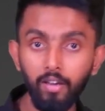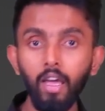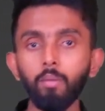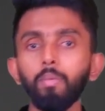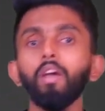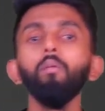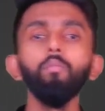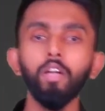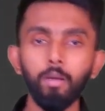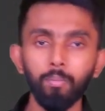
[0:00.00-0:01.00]
can
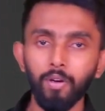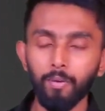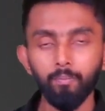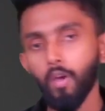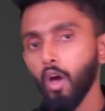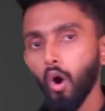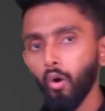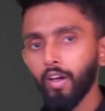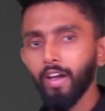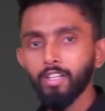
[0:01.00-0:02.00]
become deeper.
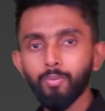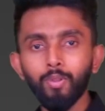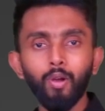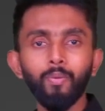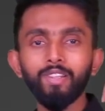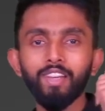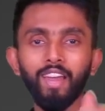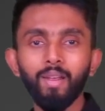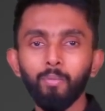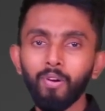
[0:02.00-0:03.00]
Okay guys, without wasting
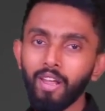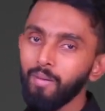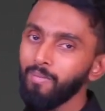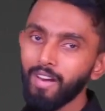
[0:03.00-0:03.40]
any more time,